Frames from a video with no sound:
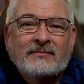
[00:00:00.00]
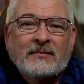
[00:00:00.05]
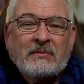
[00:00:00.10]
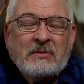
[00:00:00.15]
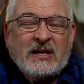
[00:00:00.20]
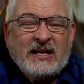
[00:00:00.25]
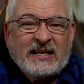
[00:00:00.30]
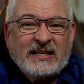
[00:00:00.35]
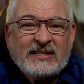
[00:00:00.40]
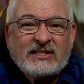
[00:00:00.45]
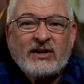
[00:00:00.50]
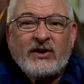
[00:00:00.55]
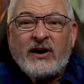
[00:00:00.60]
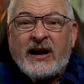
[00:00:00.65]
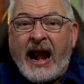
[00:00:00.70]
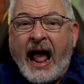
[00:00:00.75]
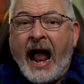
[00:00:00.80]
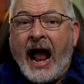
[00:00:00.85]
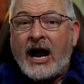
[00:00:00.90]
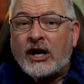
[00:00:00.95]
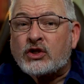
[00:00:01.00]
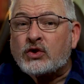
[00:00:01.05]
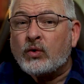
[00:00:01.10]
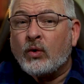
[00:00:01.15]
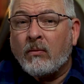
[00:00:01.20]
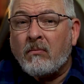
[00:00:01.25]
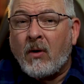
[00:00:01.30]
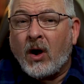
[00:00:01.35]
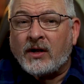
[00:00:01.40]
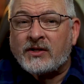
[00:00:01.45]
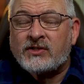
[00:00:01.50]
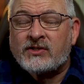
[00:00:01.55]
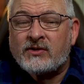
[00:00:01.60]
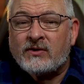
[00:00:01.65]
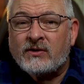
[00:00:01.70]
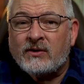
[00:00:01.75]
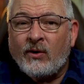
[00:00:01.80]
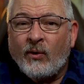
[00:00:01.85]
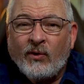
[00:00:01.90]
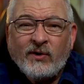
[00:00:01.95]
I mean, is there an actual
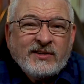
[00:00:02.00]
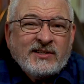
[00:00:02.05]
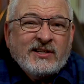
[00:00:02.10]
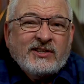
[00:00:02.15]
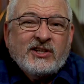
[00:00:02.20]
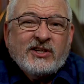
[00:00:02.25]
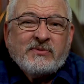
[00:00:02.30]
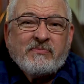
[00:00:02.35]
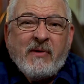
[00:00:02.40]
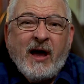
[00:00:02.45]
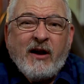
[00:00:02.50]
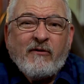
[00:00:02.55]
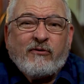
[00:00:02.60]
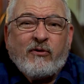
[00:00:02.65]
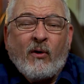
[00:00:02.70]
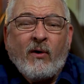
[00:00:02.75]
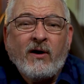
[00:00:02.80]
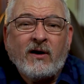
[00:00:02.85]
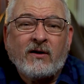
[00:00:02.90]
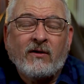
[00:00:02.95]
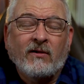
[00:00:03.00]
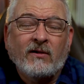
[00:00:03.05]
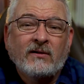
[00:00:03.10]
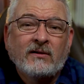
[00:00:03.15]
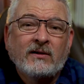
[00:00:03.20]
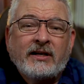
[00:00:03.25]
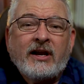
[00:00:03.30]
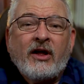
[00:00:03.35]
monster, or is it just metaphorical?